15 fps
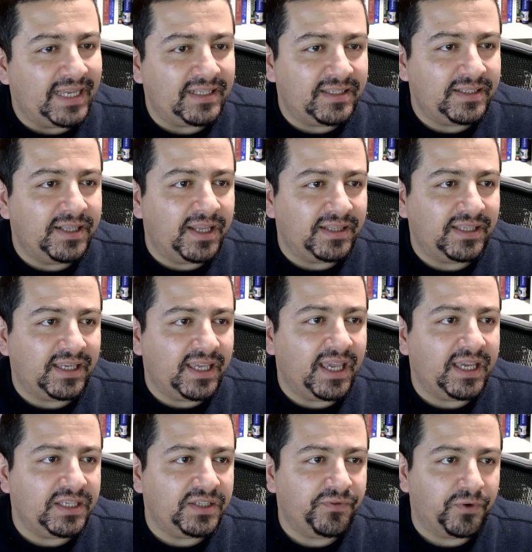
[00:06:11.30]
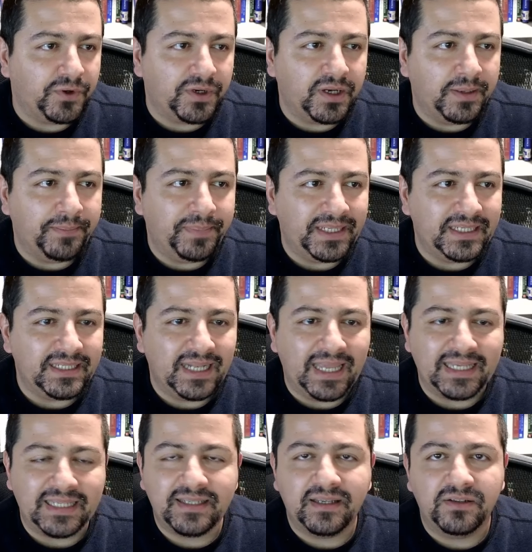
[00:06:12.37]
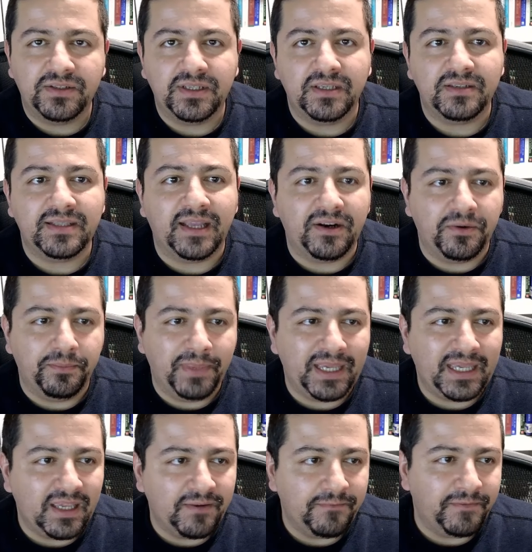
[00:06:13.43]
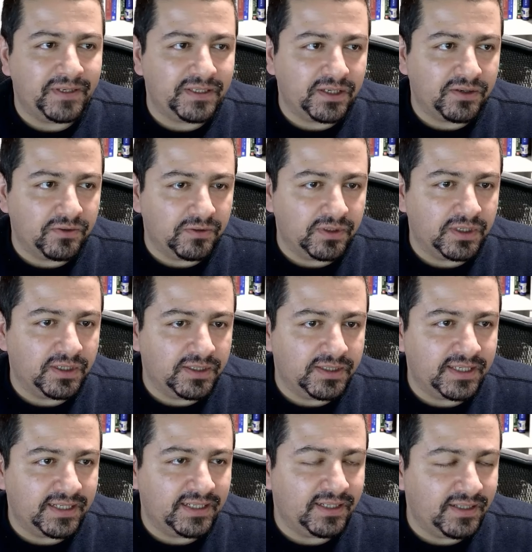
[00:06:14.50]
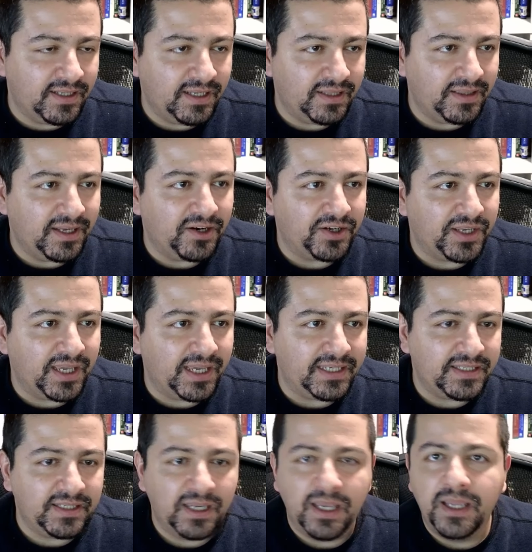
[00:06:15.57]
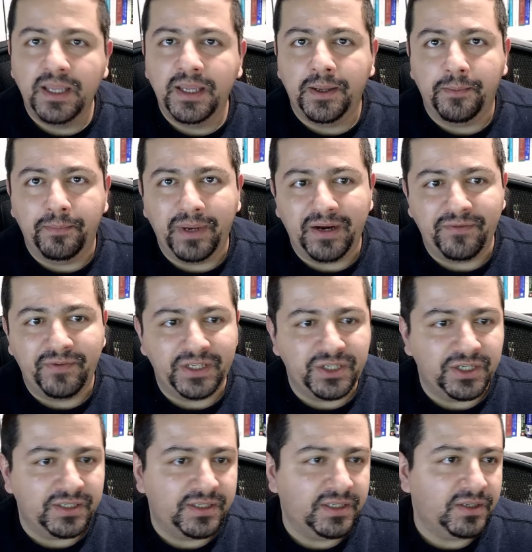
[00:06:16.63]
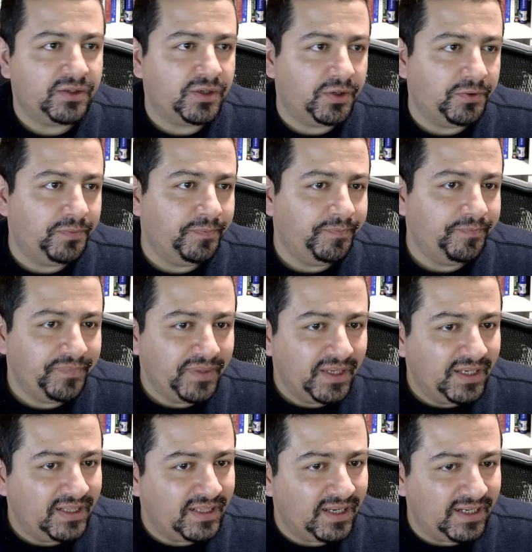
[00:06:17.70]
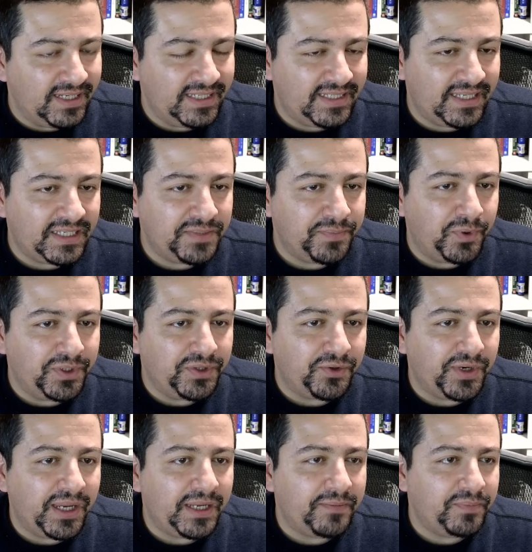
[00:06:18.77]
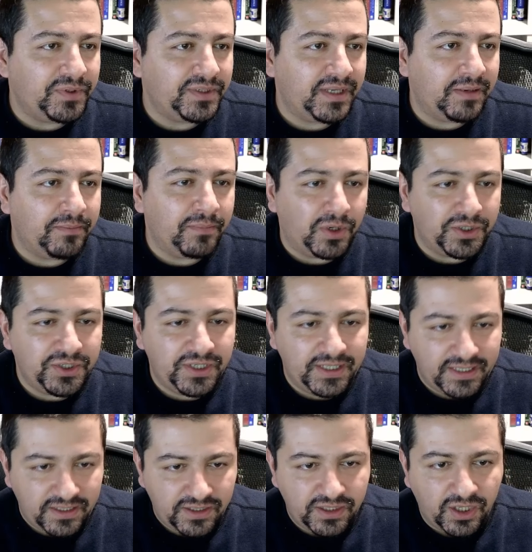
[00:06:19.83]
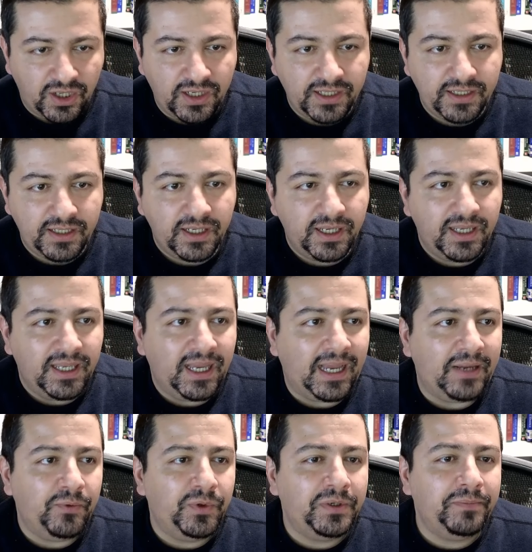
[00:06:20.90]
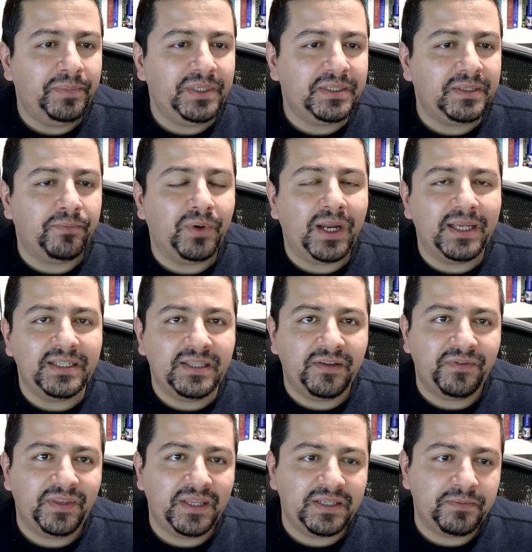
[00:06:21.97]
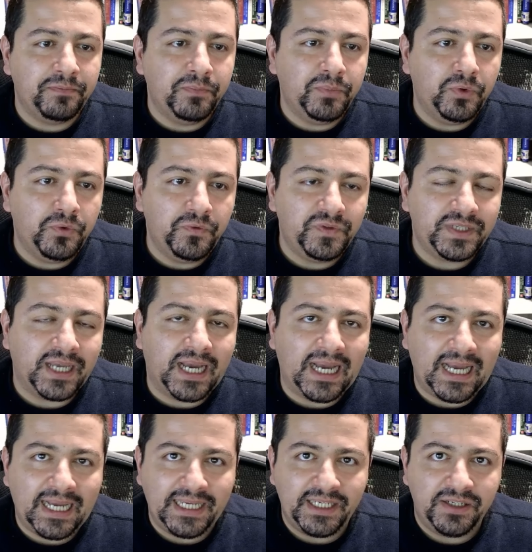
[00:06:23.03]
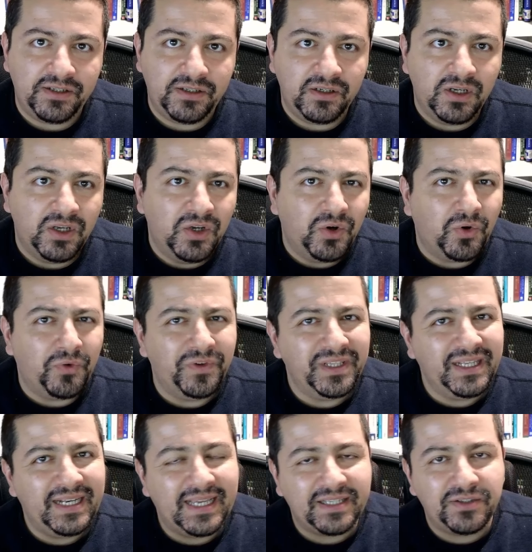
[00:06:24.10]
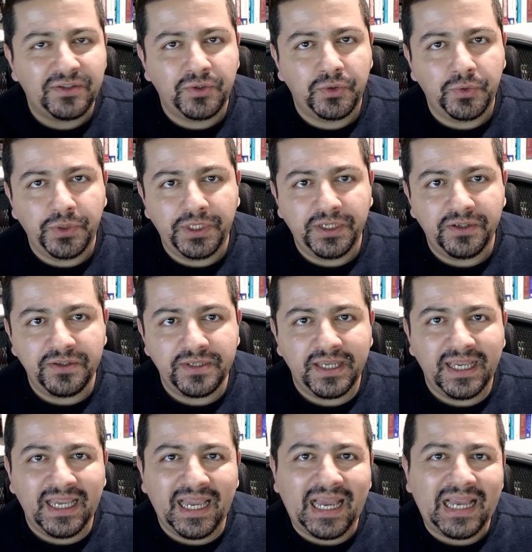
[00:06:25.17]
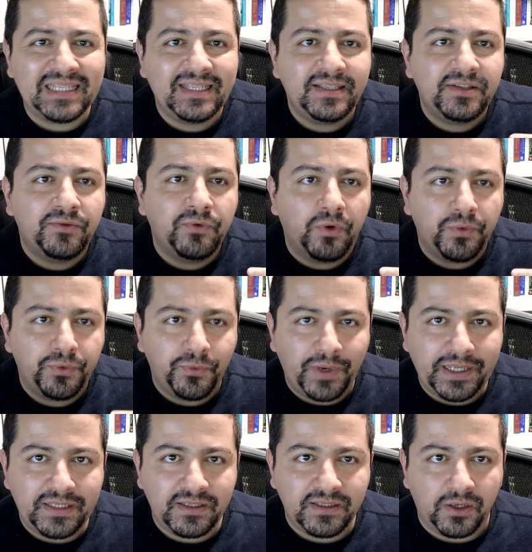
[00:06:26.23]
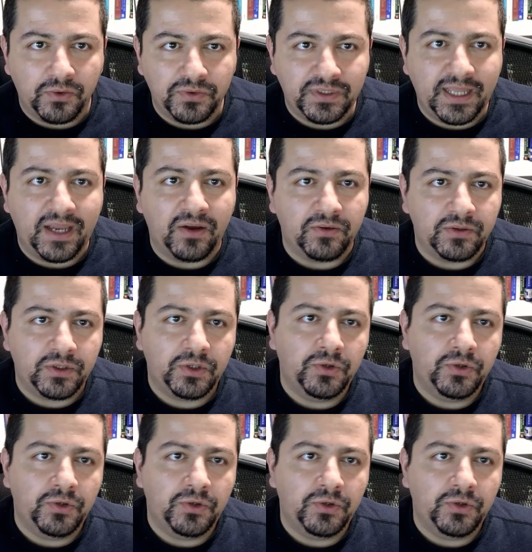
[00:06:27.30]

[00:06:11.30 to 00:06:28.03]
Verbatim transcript: That's not the case for companies like Celsius that are making physical goods and, in their case, beverages. So a 6.38% margin is solid. I wouldn't be surprised if this moves higher over the next two years as its growth rate slows down.